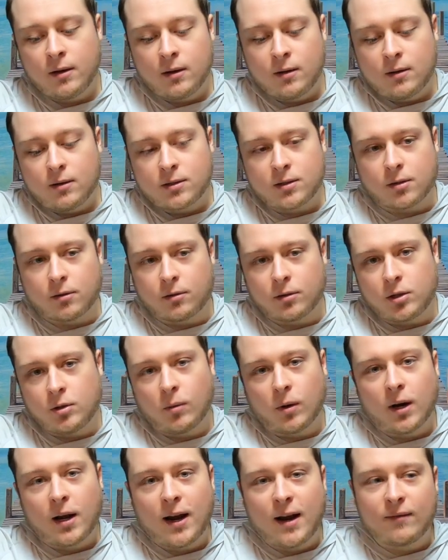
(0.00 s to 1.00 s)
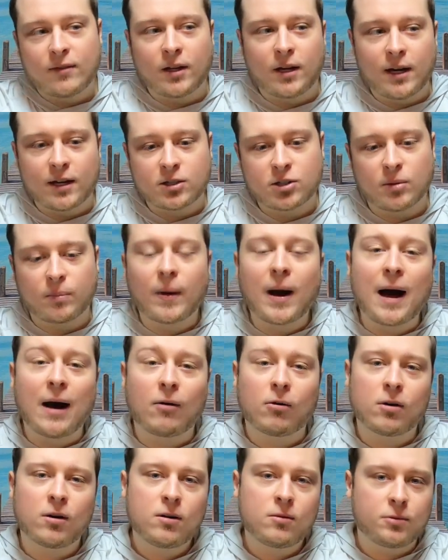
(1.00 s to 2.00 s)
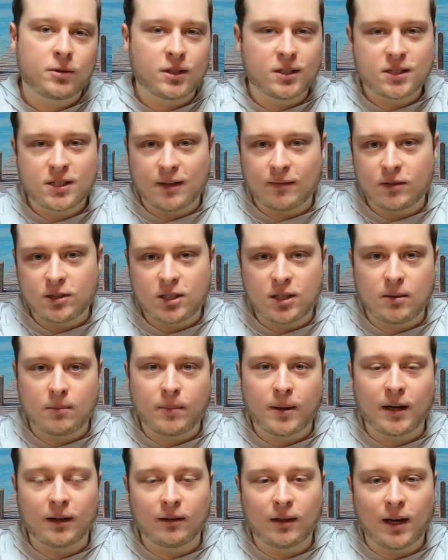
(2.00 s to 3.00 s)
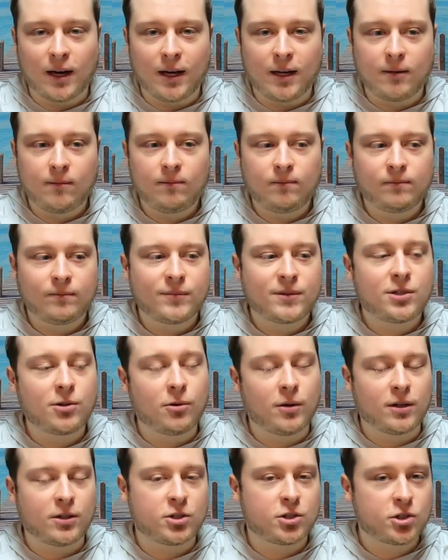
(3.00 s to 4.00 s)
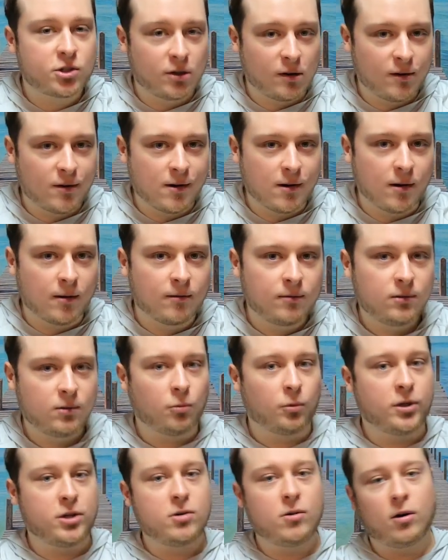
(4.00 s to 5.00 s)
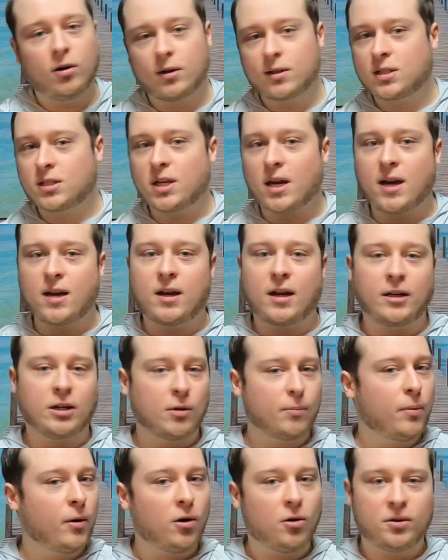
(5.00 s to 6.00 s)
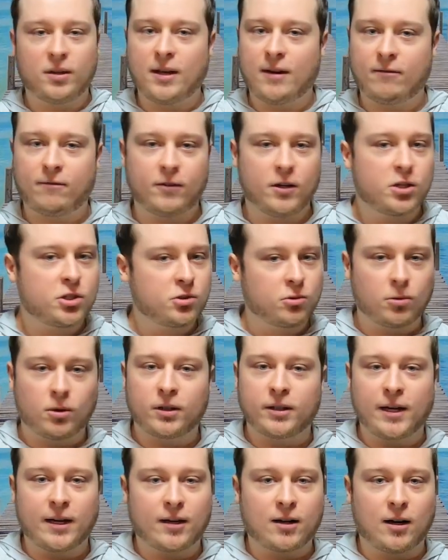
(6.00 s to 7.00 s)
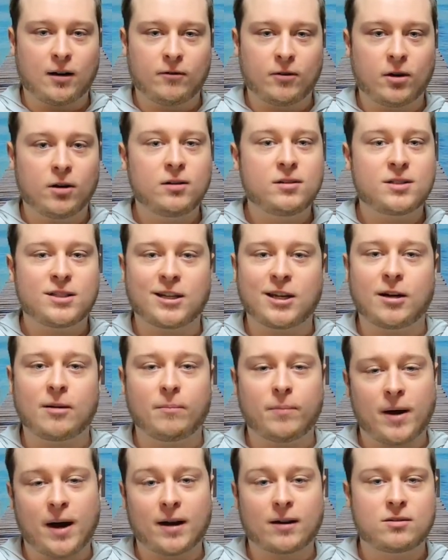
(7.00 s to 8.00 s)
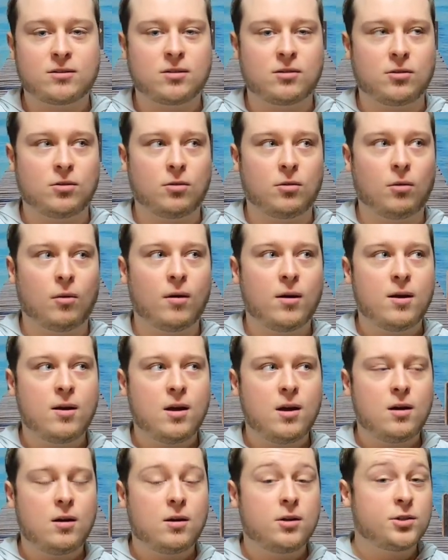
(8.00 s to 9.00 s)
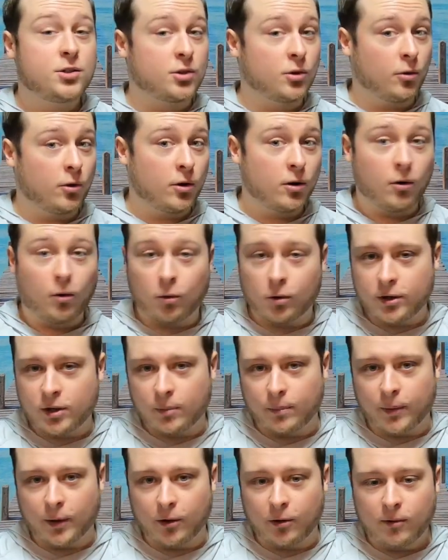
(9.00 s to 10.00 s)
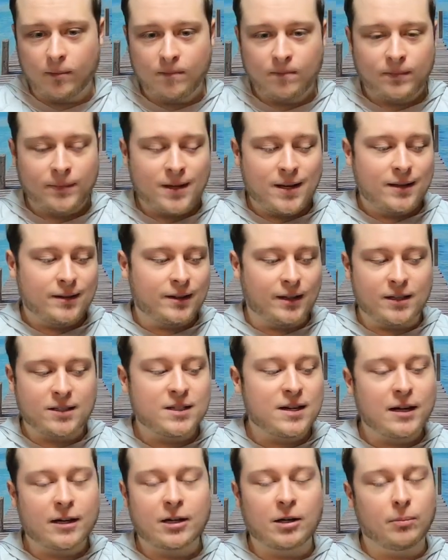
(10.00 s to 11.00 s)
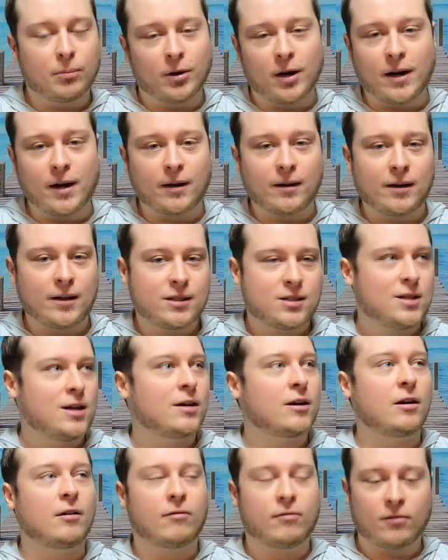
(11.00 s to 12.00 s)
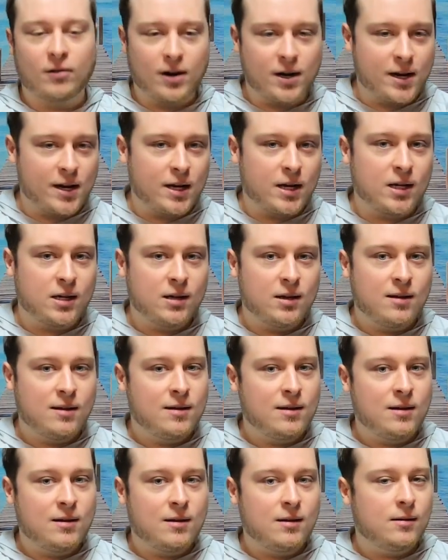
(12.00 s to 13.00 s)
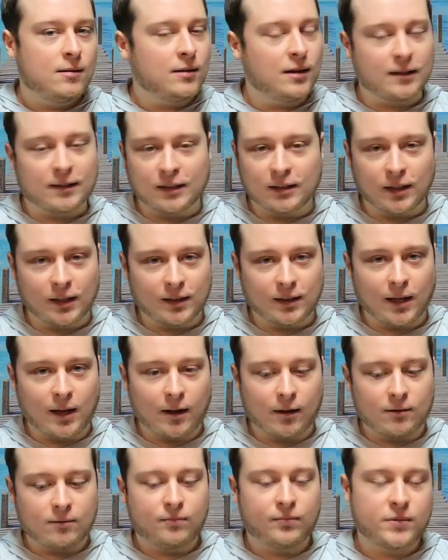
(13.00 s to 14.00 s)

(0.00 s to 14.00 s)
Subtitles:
So you want to have that extra power with the 17 pound line to ensure when you hook set and you're pulling that fish through all that cover to get it back to shore or your boat, that it's not going to break, it's not going to fray, nothing like that.